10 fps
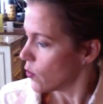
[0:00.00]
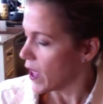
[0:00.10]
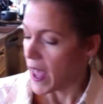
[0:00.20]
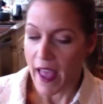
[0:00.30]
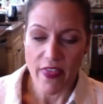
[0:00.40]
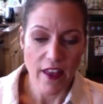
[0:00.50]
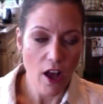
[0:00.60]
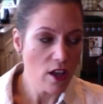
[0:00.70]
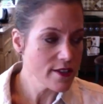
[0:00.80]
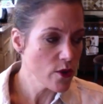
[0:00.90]
Okay, and then
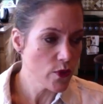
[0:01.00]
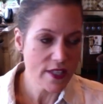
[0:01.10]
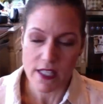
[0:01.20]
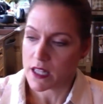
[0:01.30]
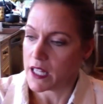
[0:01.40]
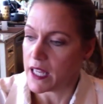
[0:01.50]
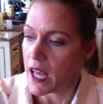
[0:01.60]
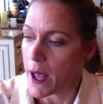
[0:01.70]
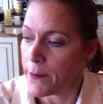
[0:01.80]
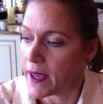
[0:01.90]
also
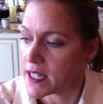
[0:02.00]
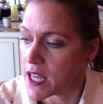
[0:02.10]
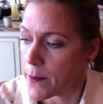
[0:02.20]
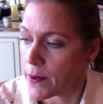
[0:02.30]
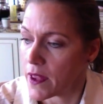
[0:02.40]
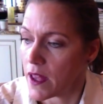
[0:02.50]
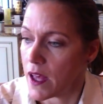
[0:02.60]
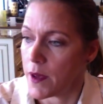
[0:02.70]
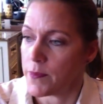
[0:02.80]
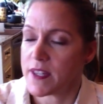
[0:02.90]
recently I picked up,
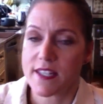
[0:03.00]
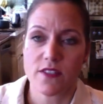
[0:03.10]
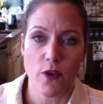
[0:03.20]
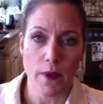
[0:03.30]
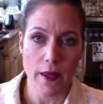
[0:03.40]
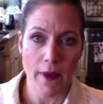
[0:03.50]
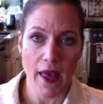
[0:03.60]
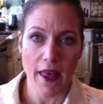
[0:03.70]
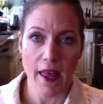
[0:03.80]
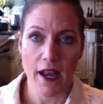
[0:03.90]
this is from
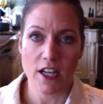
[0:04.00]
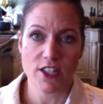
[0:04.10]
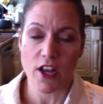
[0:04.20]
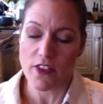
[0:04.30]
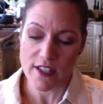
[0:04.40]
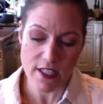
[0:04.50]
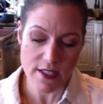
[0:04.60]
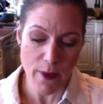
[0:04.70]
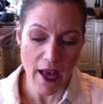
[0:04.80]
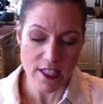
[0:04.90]
eBay, and I just got this
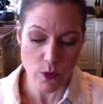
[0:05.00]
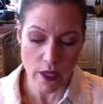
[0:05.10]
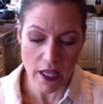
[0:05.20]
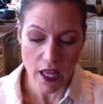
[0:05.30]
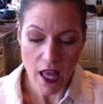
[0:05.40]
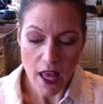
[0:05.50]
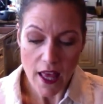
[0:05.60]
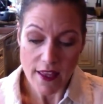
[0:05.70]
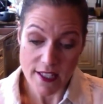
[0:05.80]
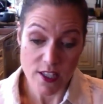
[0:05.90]
past week.
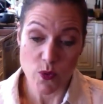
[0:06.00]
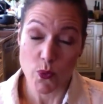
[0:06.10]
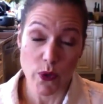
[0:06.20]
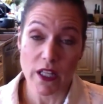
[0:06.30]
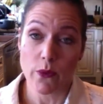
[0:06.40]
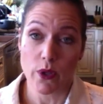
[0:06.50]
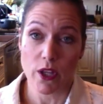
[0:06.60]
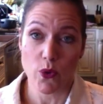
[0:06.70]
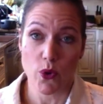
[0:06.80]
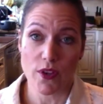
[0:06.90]
This is really, really
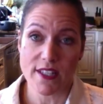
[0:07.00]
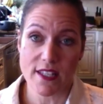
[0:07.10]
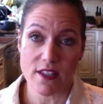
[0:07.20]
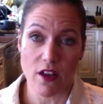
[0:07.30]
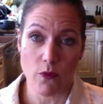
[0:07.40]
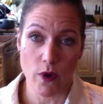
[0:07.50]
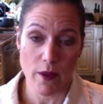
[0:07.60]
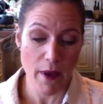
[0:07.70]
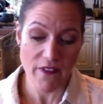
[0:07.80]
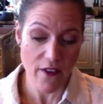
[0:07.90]
cool. This is one
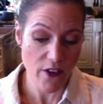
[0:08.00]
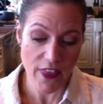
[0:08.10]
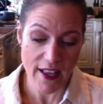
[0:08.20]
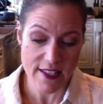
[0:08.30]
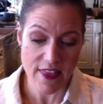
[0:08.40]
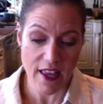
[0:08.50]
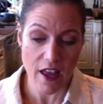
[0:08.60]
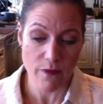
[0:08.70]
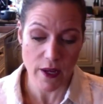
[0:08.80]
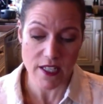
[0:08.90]
of my favorite things I think
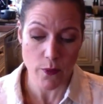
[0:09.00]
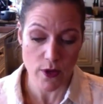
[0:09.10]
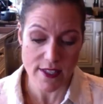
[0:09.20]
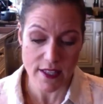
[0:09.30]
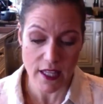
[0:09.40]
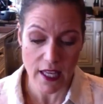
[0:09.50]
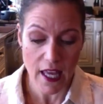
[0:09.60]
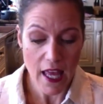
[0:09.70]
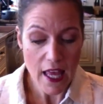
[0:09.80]
I've picked up recently.